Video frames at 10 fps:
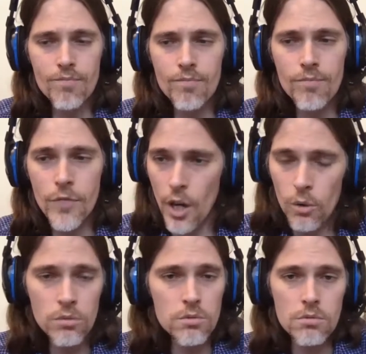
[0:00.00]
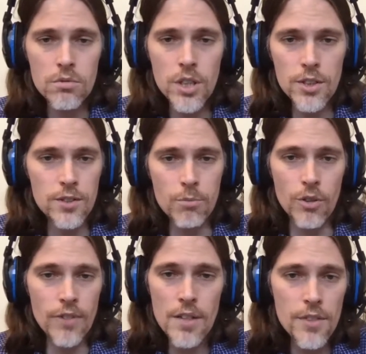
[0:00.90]
No, it doesn't
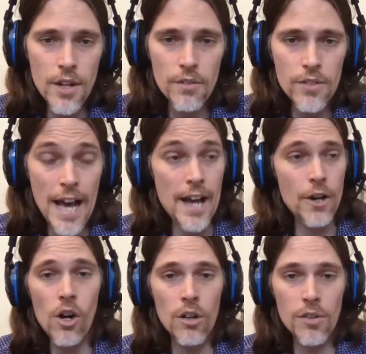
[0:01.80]
prevent theft at all.